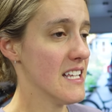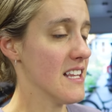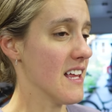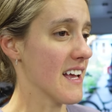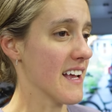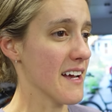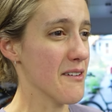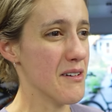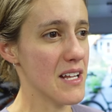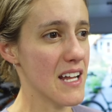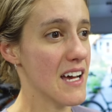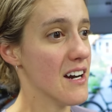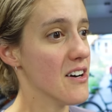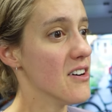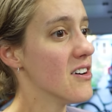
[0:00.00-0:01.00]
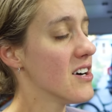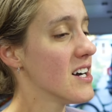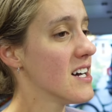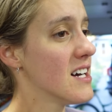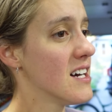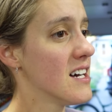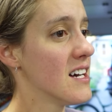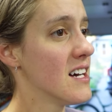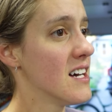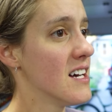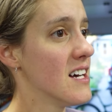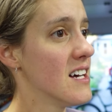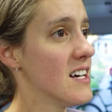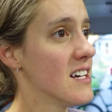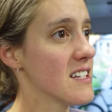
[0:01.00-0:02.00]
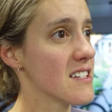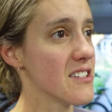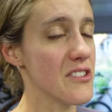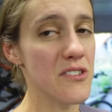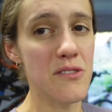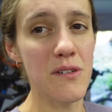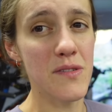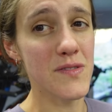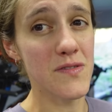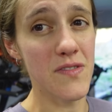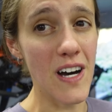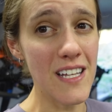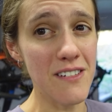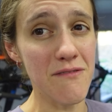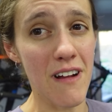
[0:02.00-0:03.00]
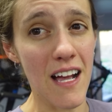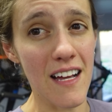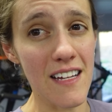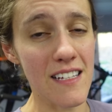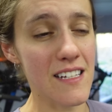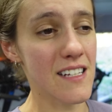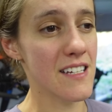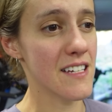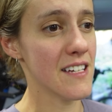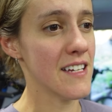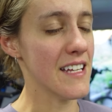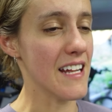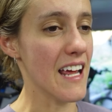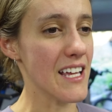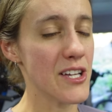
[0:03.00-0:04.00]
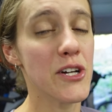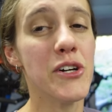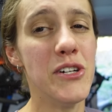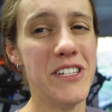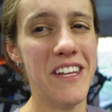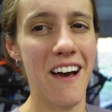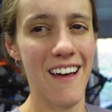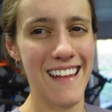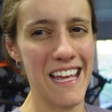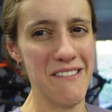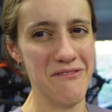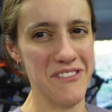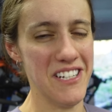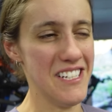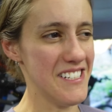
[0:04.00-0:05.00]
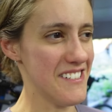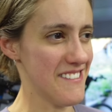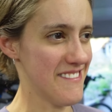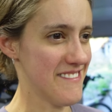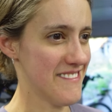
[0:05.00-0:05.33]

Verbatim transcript: like, I went out to do a fun ride and I could not have fun.